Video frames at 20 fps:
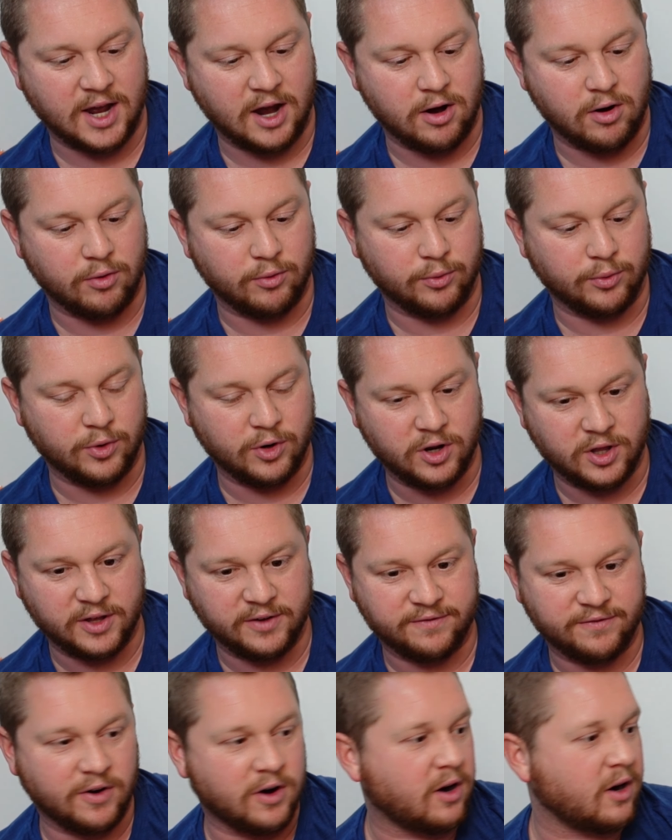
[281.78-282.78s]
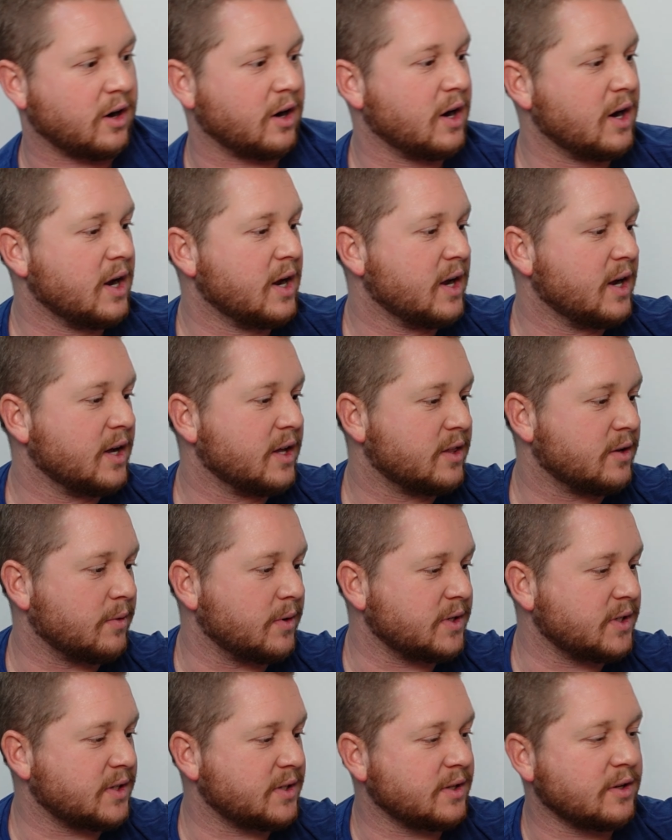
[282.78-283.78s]
out really far. There
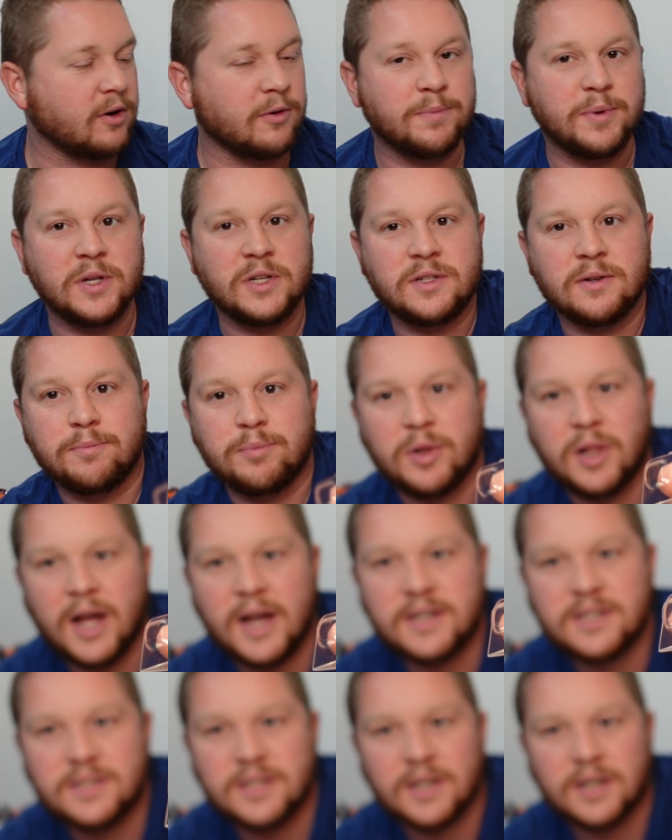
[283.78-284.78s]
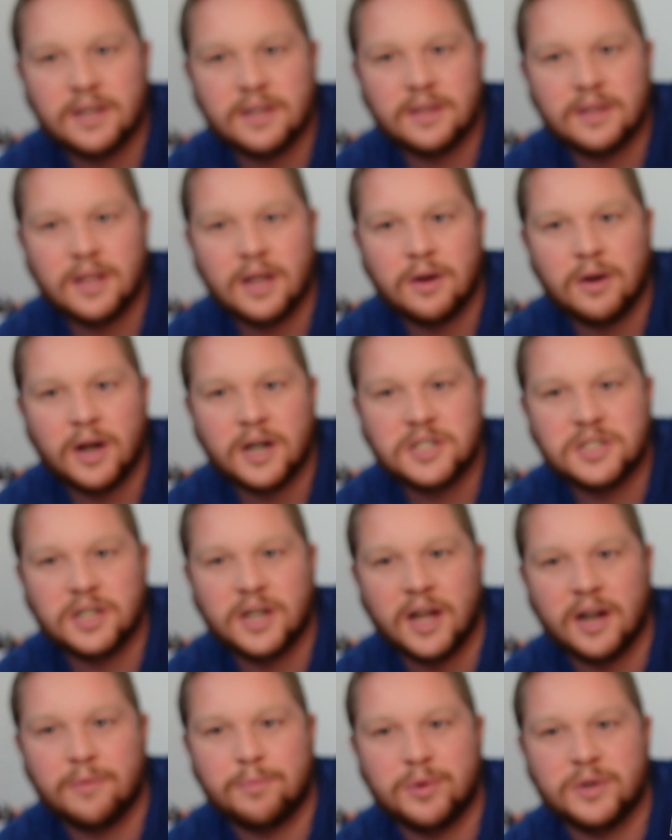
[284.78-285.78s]
was this little piece of plastic that
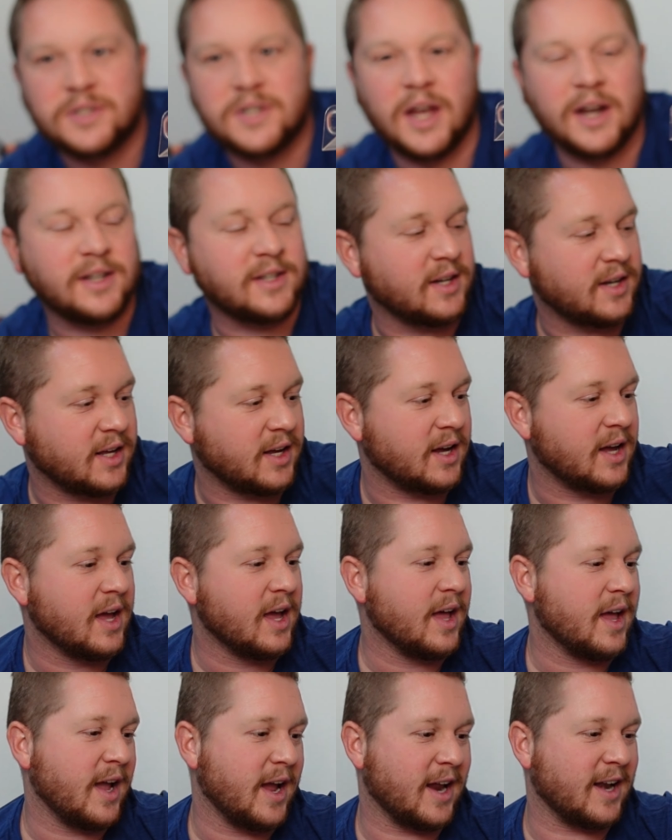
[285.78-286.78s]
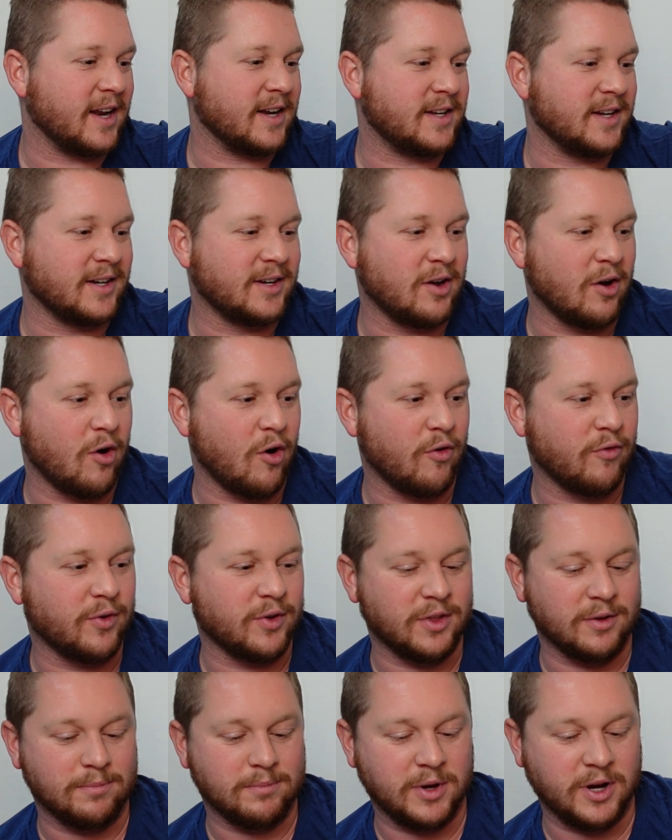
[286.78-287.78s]
actually kind of protected it, and it did go
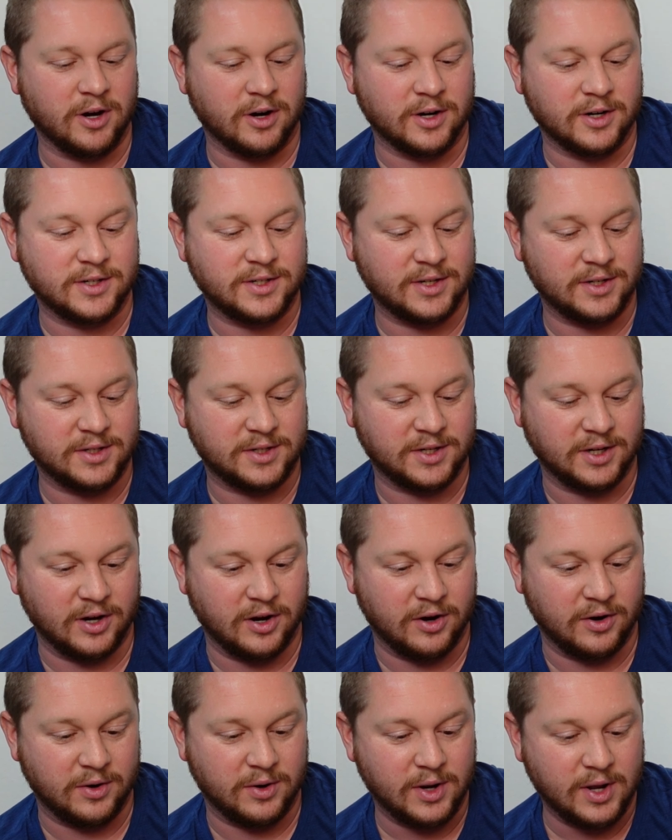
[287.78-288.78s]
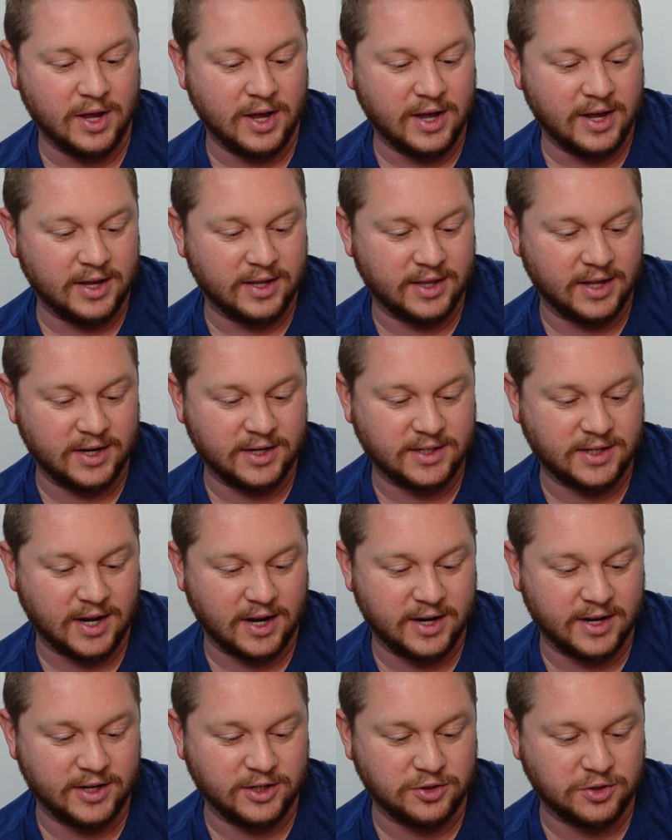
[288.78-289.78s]
over the mirrors, so that is
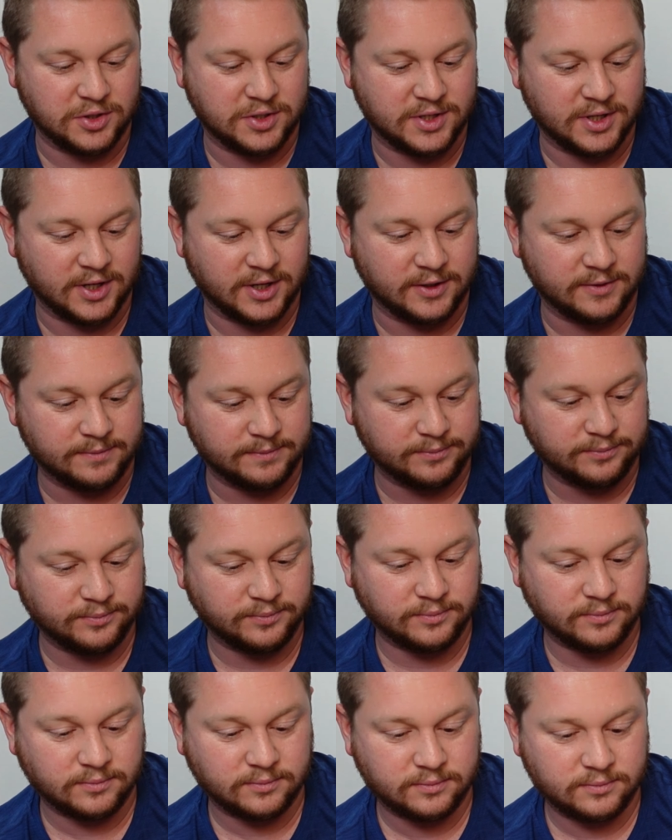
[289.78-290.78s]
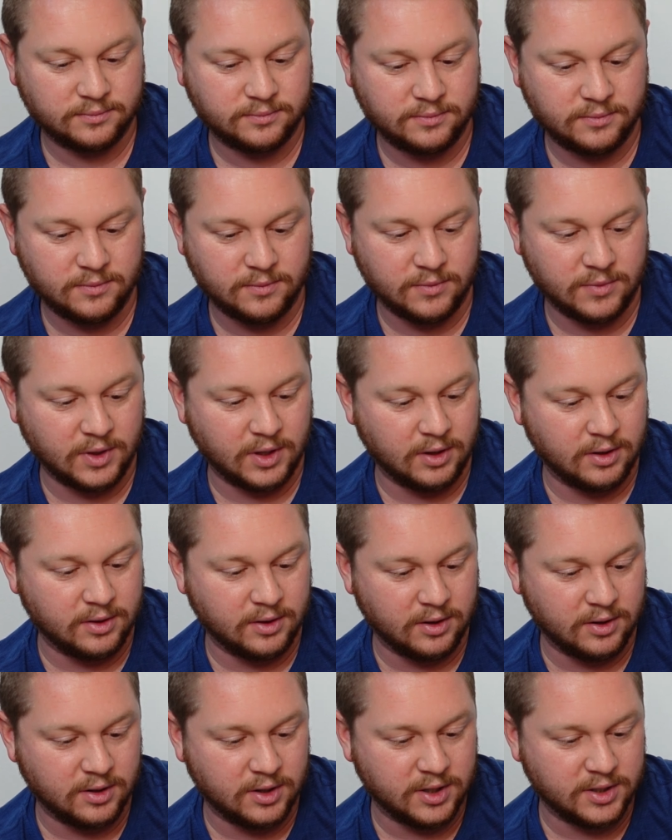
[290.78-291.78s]
kind of interesting.
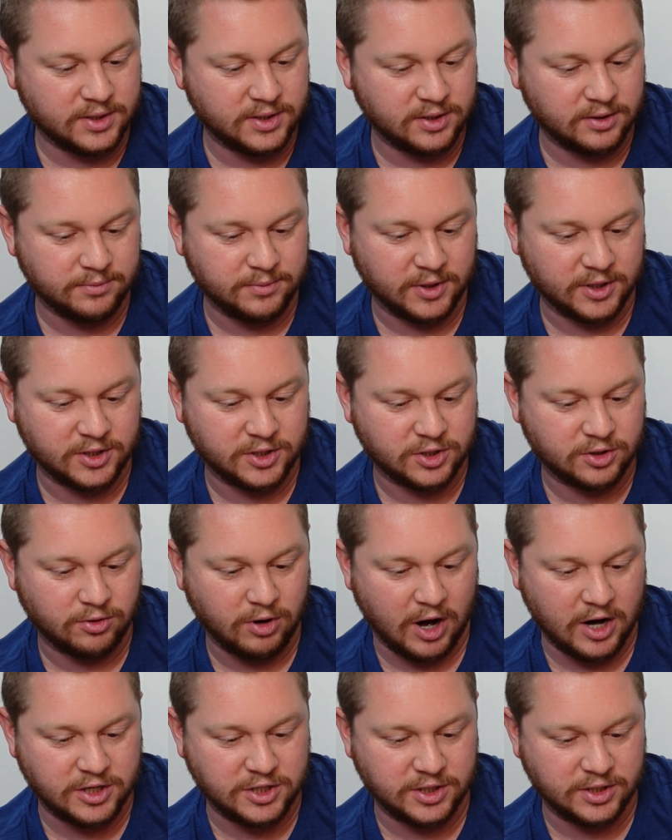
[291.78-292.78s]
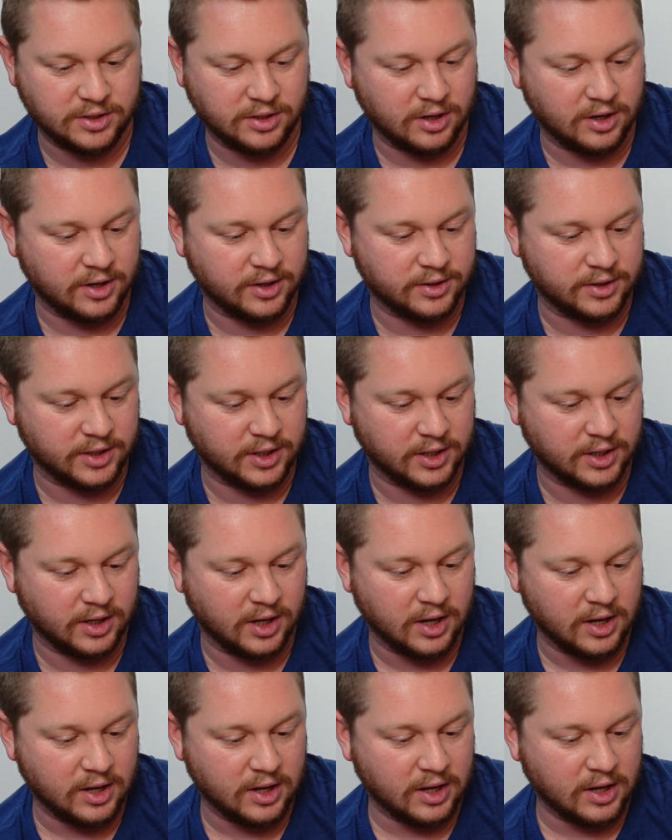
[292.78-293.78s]
There is some like scratches on
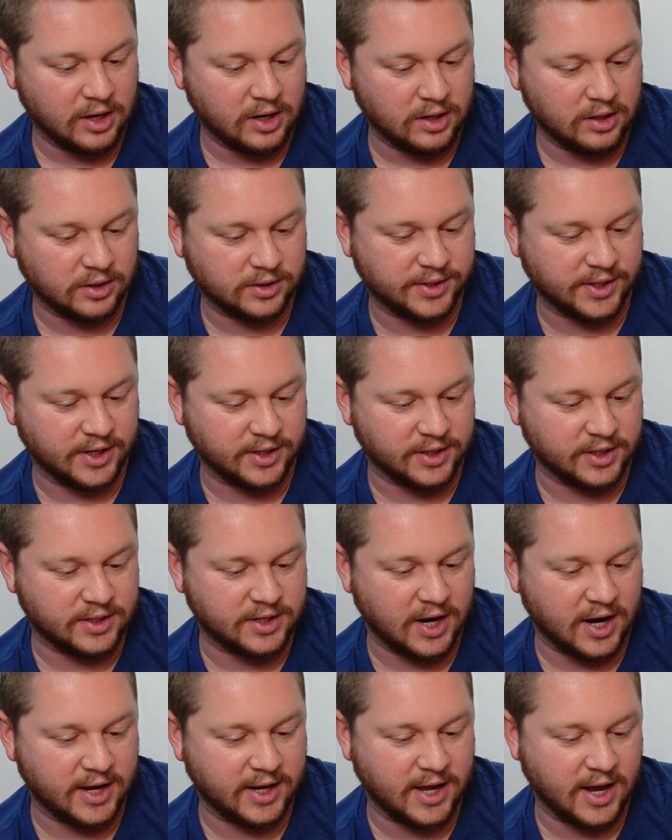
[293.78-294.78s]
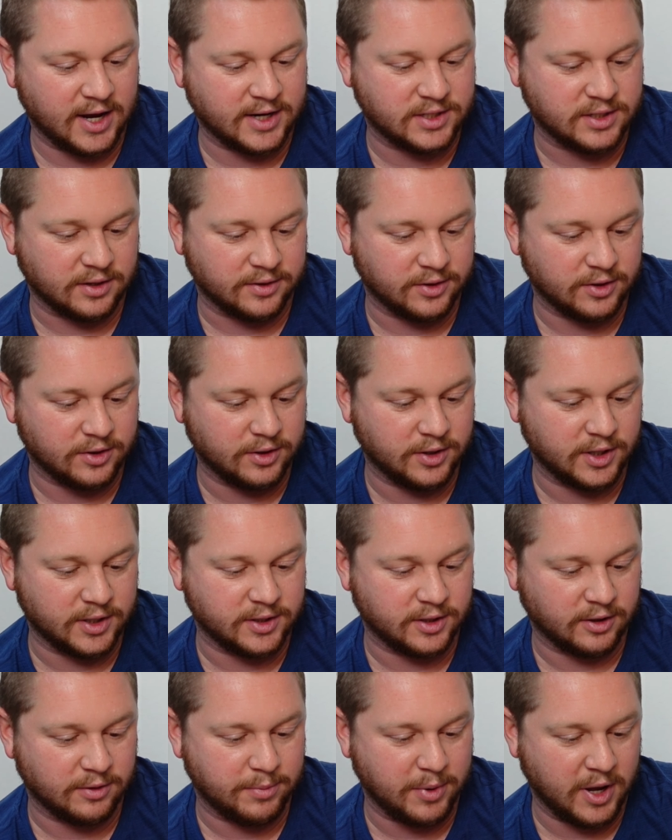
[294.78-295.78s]
the, looks like in the die cast on the hood,
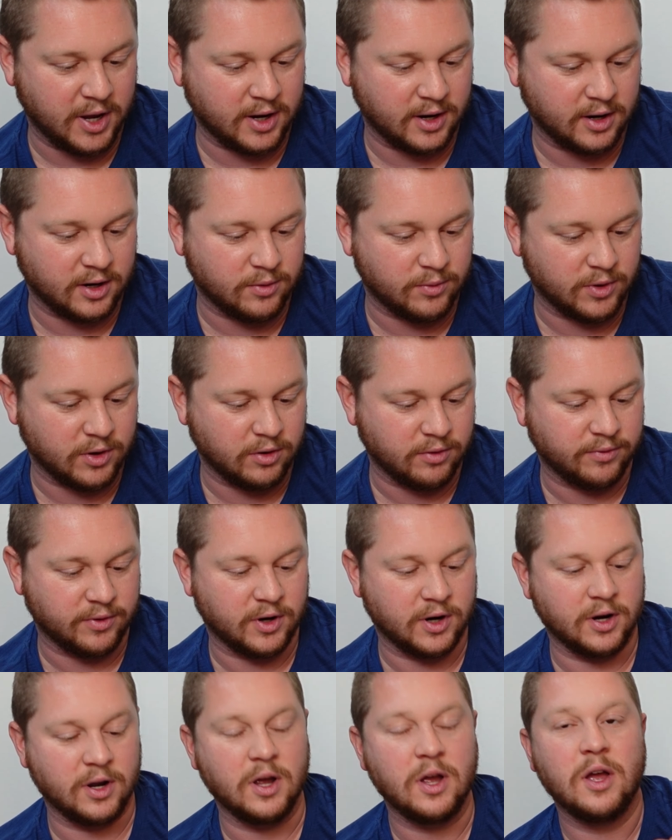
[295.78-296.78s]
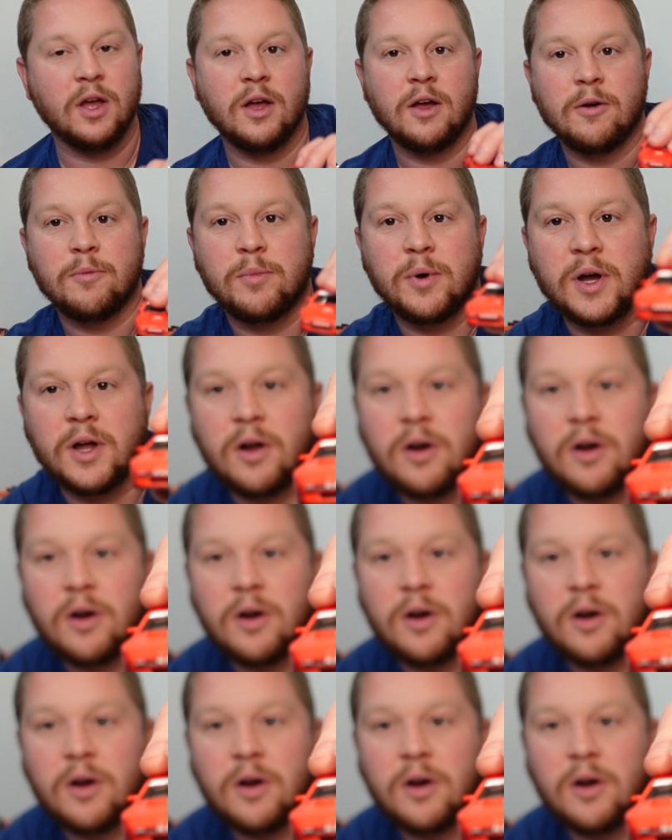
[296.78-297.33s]
and then the paint kind of went over it. but